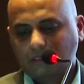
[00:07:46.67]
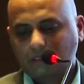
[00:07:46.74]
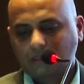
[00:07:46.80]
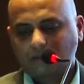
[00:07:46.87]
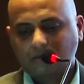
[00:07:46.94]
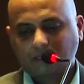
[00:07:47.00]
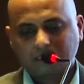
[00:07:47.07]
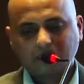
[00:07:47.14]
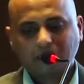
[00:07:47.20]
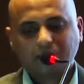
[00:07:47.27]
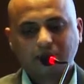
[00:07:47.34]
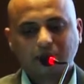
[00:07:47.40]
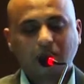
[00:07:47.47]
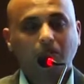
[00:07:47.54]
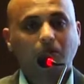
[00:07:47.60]
uh,
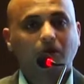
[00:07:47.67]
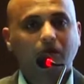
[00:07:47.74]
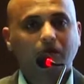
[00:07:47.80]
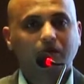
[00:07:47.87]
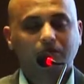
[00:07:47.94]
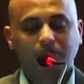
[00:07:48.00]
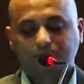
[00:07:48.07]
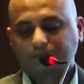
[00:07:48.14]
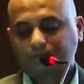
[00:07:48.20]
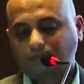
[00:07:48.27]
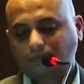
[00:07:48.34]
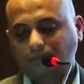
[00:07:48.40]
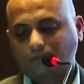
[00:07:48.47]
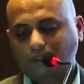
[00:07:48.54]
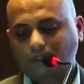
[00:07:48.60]
Steel Plant,
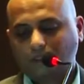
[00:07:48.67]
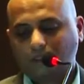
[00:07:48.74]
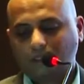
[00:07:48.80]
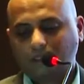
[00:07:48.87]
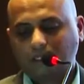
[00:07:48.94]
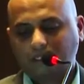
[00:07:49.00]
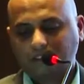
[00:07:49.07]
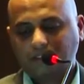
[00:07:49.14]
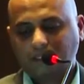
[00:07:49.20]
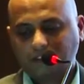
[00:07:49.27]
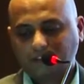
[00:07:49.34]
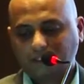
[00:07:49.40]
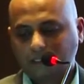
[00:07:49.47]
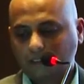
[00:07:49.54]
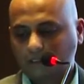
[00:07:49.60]
H
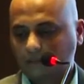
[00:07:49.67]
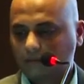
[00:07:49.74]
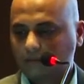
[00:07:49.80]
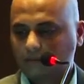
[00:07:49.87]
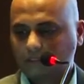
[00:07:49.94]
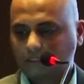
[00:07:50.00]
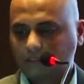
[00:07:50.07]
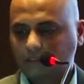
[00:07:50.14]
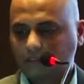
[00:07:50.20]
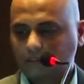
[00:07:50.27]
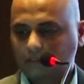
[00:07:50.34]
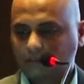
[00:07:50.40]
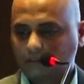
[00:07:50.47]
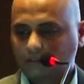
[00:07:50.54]
HAL, etc.